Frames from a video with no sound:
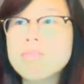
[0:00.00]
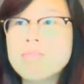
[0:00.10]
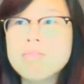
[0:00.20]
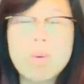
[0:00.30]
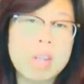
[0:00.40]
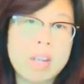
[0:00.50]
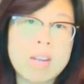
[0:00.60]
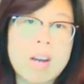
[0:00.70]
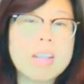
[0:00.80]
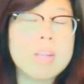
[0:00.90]
morning
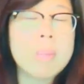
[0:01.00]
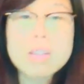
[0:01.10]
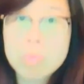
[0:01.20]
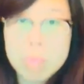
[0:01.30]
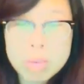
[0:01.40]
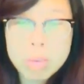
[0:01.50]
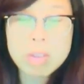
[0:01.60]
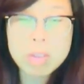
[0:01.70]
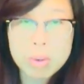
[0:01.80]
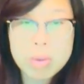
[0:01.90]
and night, depends on which
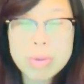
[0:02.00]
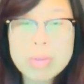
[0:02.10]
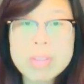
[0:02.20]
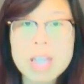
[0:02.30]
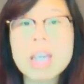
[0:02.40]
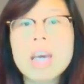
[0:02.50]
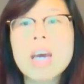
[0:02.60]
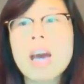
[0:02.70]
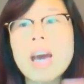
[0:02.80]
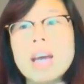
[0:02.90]
one you're using.
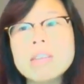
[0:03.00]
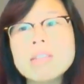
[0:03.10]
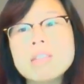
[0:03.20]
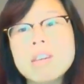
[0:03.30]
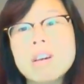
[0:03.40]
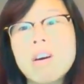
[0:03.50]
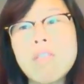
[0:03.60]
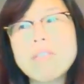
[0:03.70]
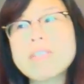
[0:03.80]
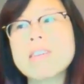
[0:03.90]
And
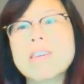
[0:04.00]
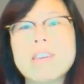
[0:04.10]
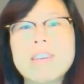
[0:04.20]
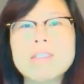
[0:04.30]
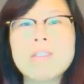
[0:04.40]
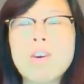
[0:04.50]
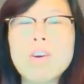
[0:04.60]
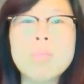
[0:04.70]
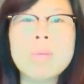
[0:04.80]
obviously it's not going to